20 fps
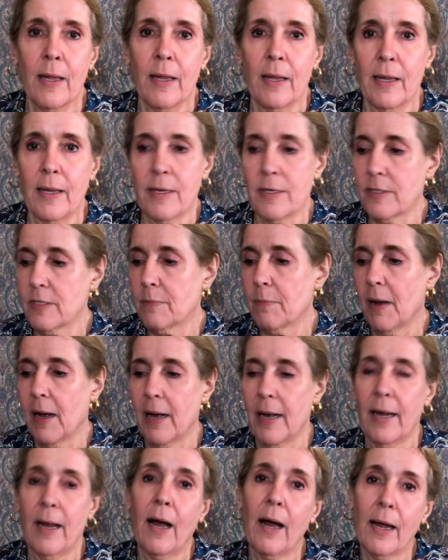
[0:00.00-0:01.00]
is
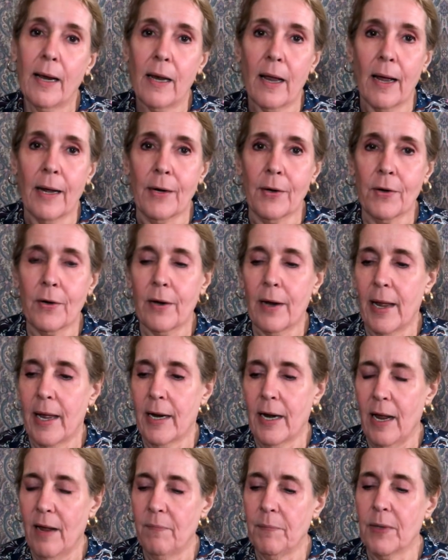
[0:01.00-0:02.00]
my eyeliner and
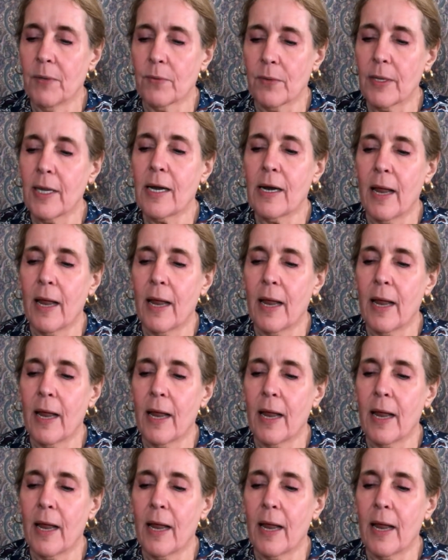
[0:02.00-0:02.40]
I've been really